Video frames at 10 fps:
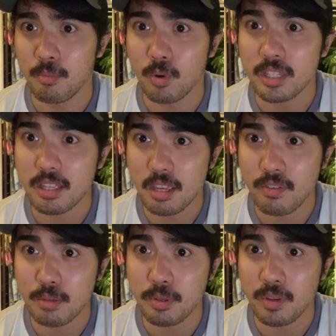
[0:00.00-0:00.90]
what's the
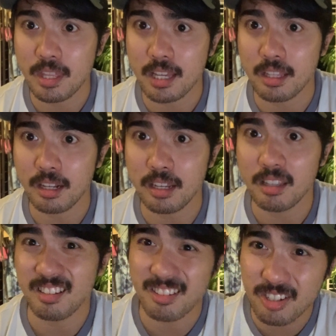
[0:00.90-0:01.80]
difference between that and a clean?
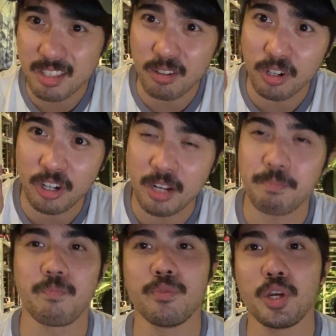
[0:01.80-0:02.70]
Is it just the hook grip?
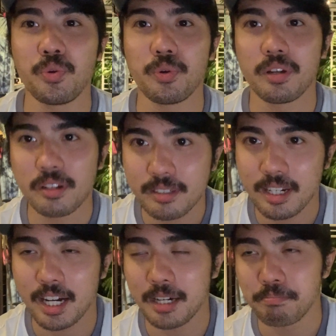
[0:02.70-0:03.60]
No.
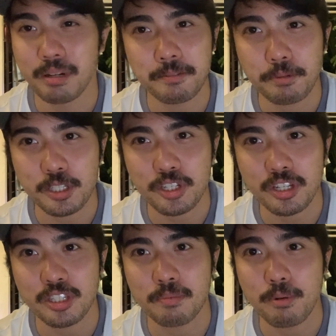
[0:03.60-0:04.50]
Butt position
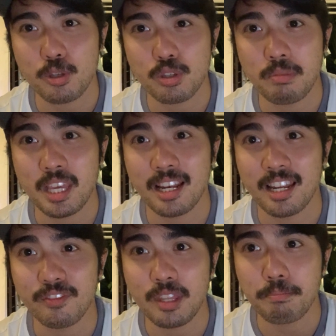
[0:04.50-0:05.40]
is supposed to be in a
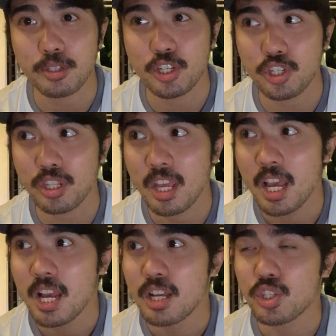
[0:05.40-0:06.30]
lifting position.
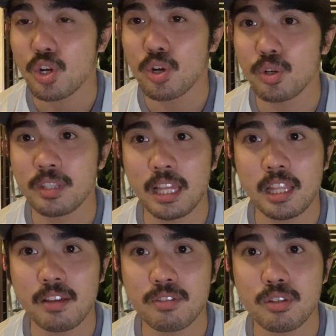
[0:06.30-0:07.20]
So
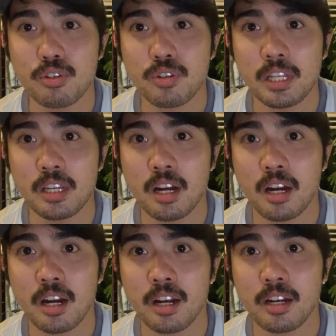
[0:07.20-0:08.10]
deadlifts usually
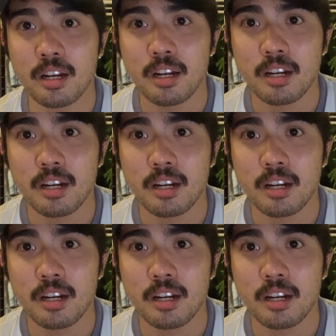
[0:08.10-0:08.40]
are